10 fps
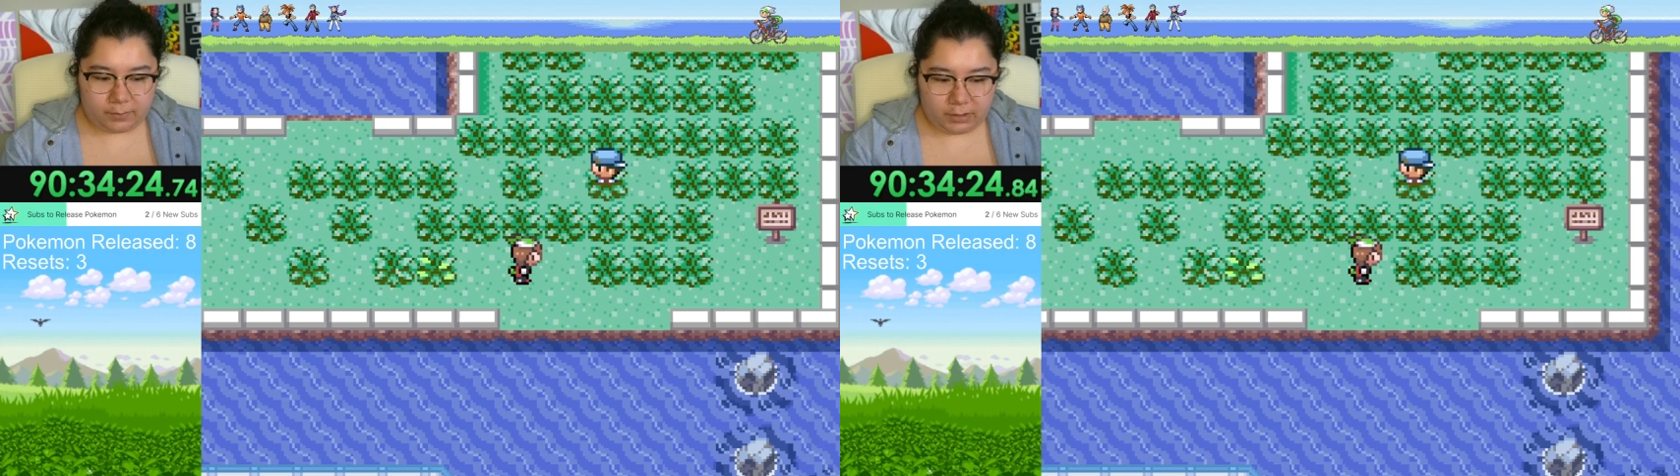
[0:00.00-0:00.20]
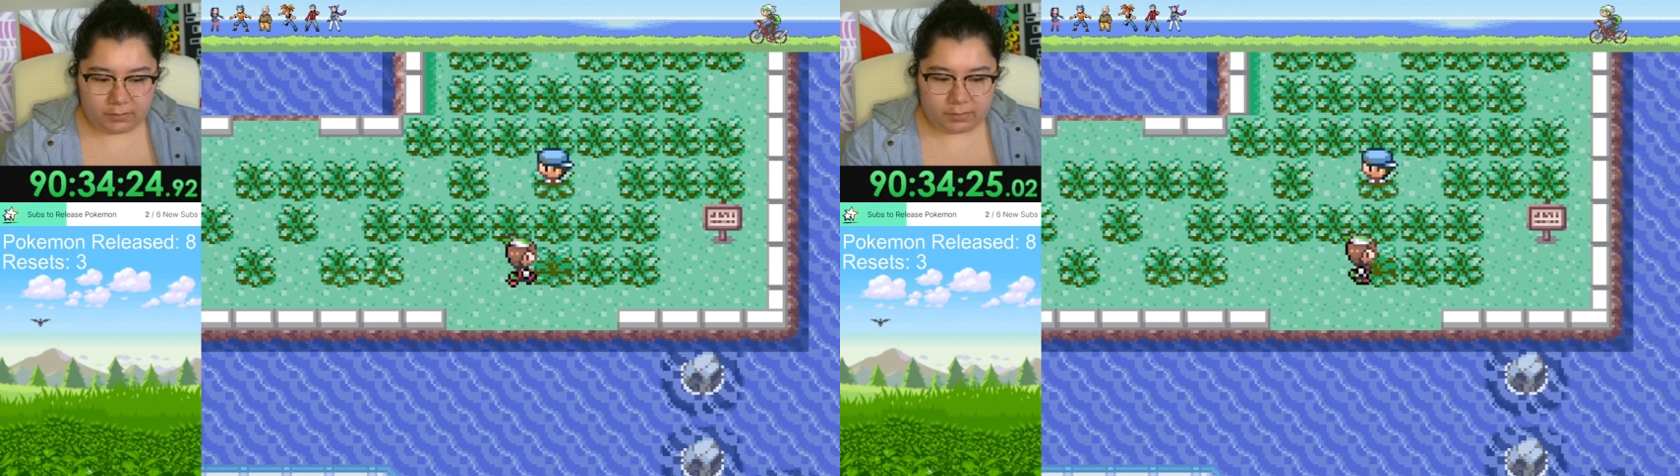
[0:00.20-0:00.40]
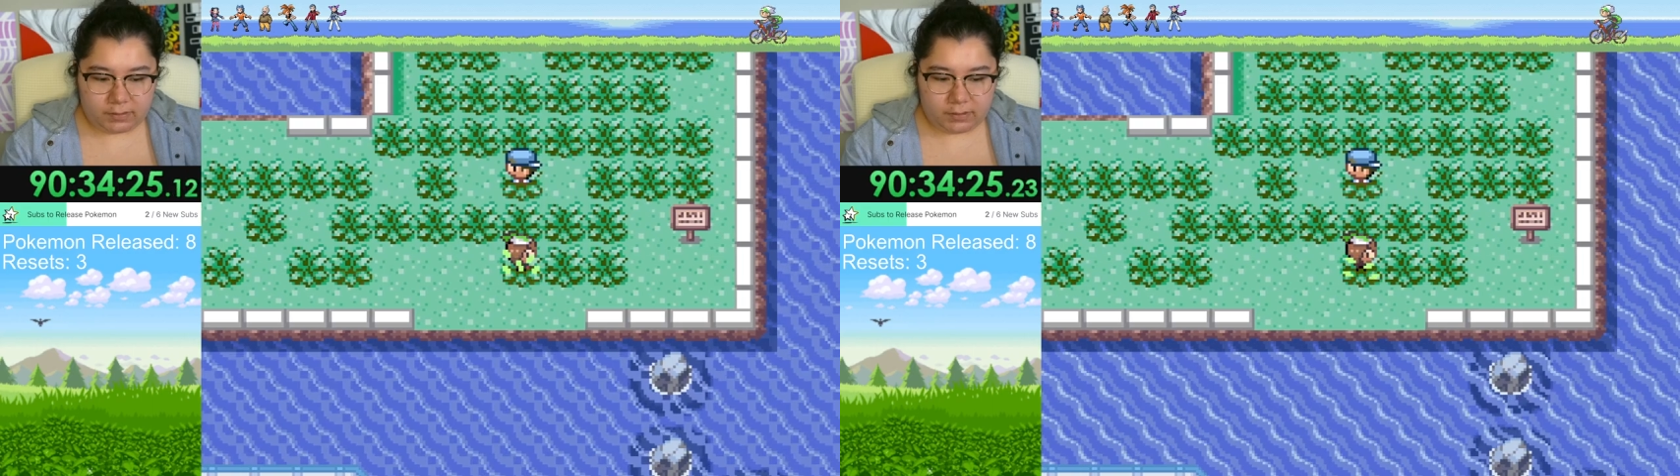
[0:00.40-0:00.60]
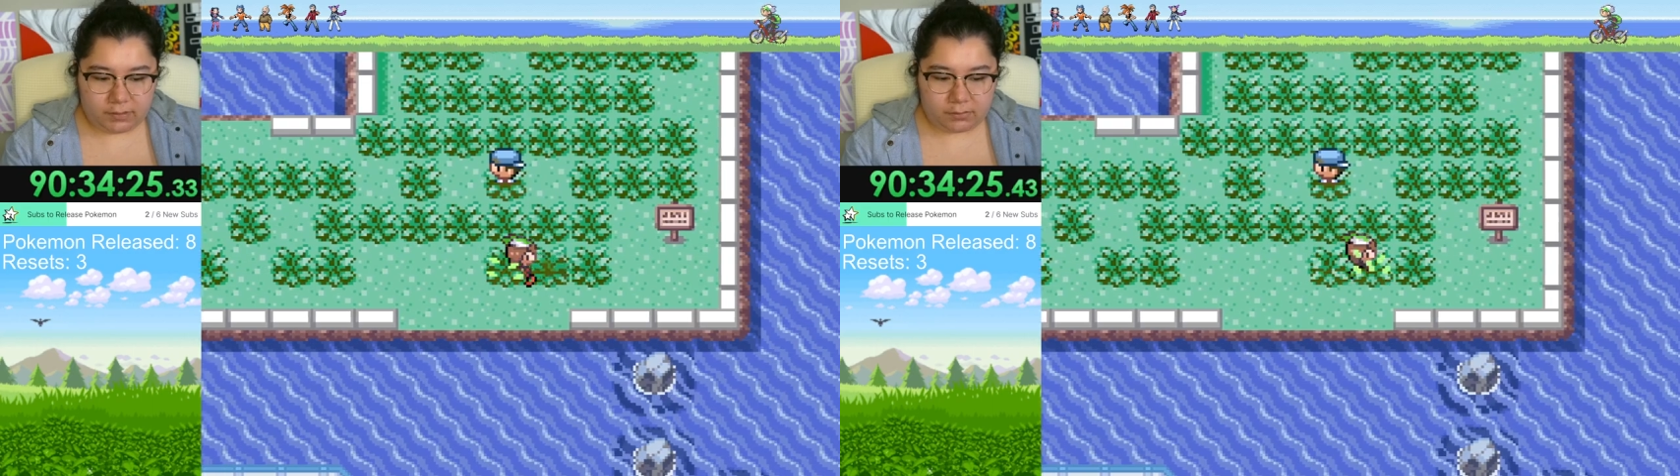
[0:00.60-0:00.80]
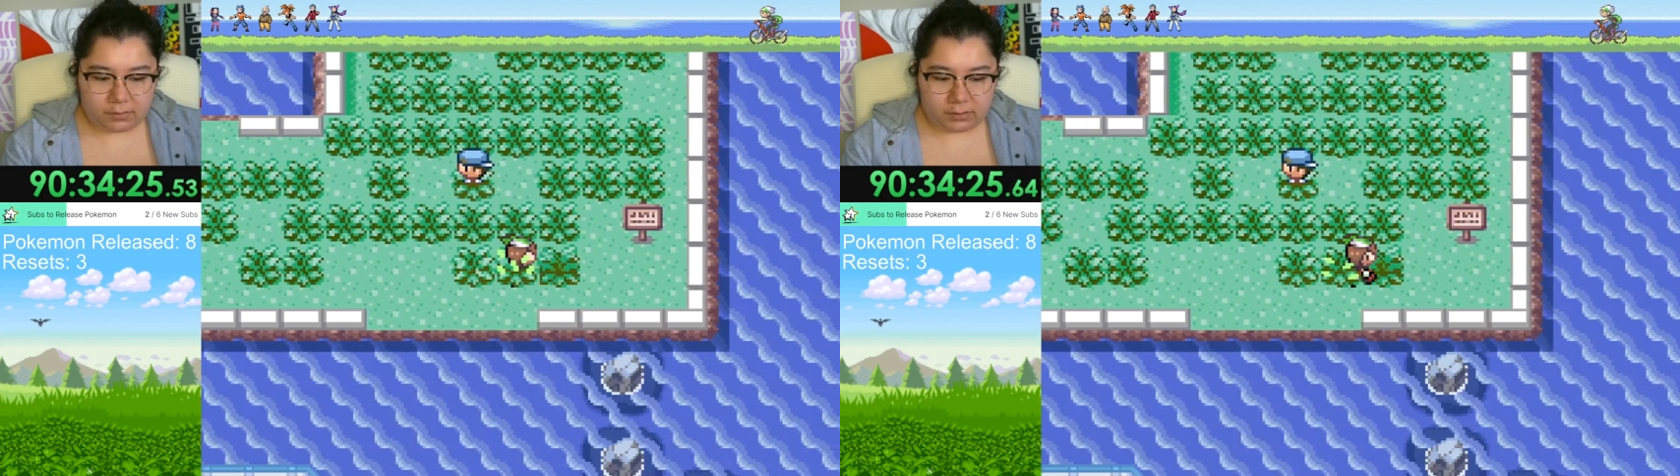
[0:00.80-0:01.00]

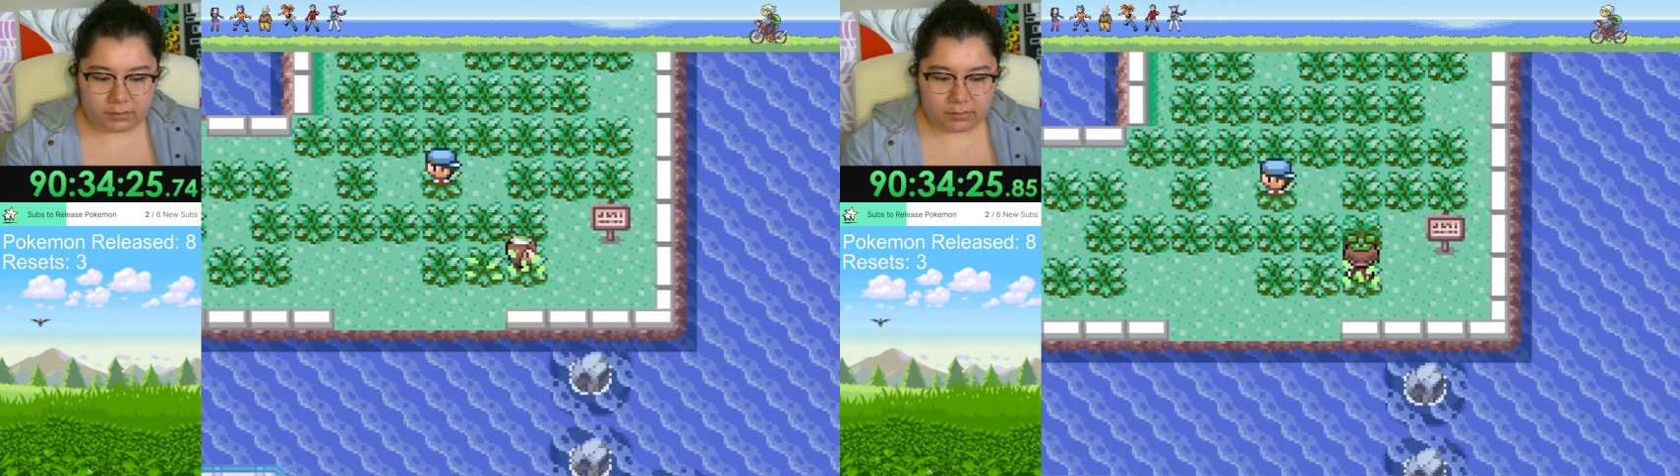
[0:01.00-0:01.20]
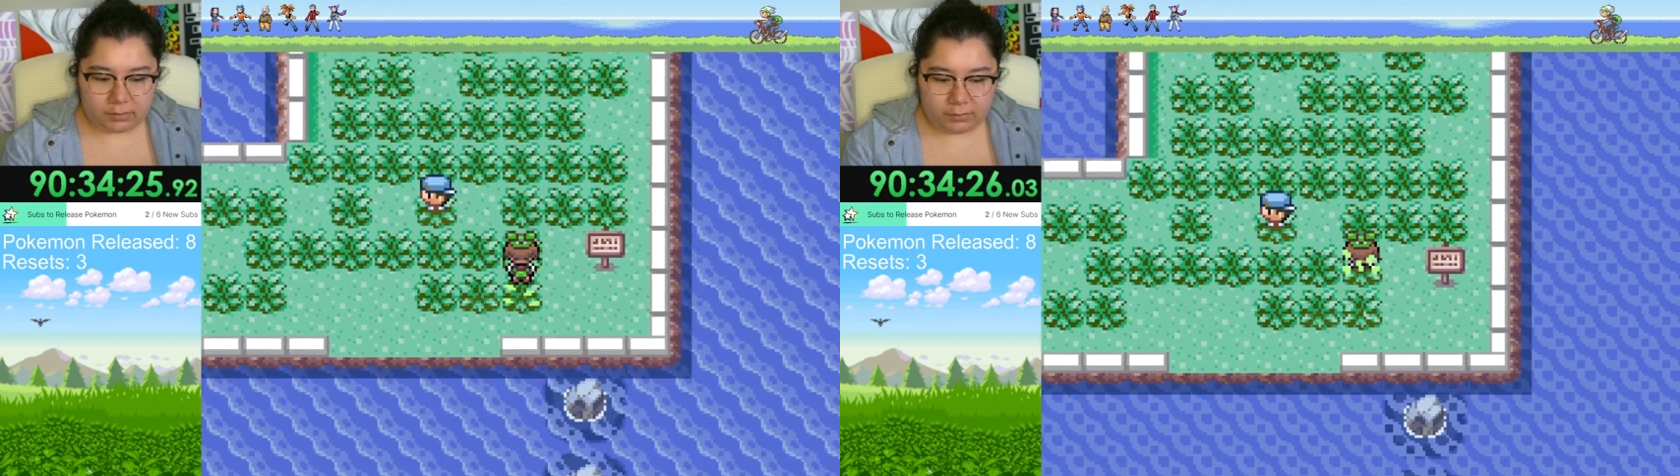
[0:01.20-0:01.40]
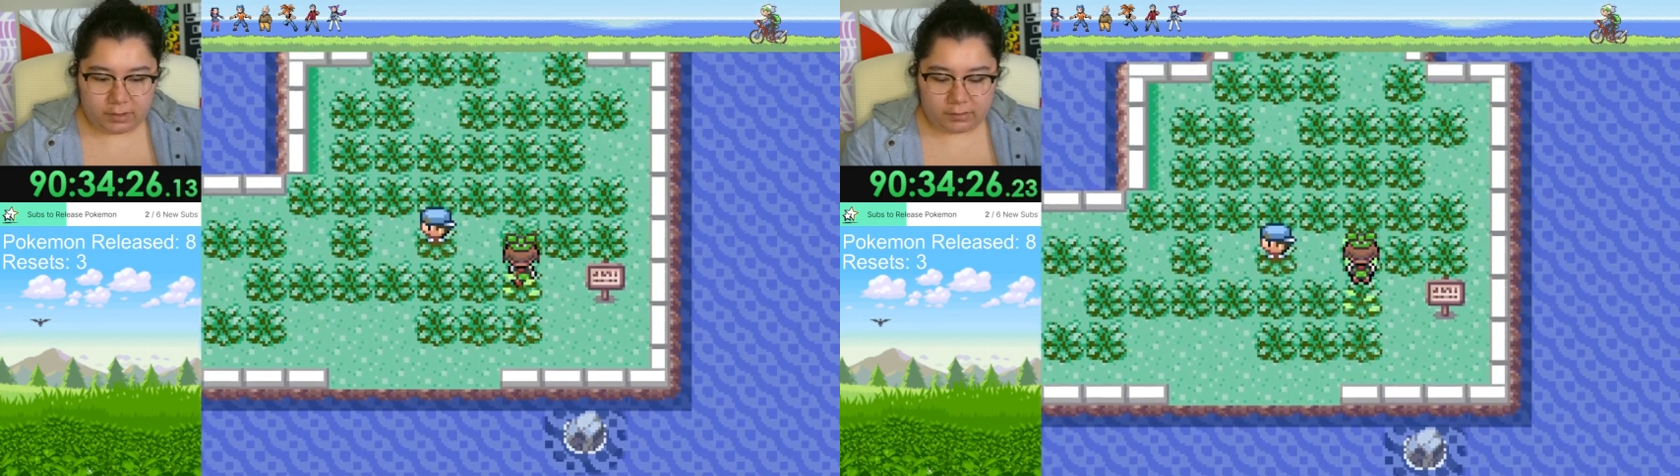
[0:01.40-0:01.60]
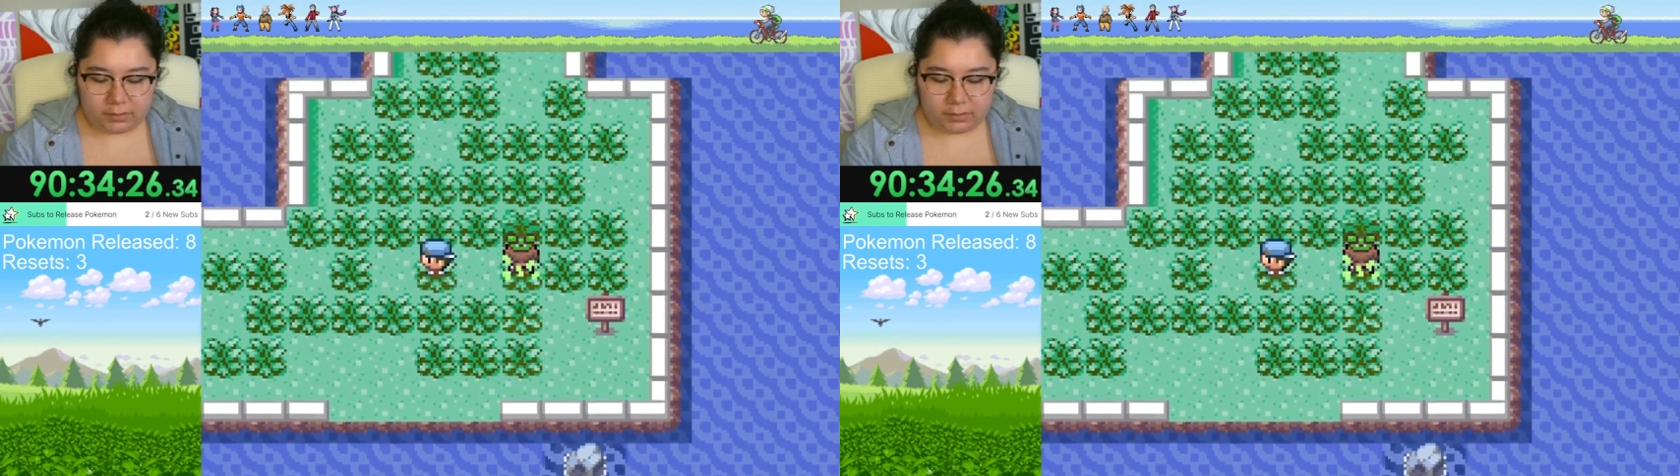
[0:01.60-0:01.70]
POC or queer,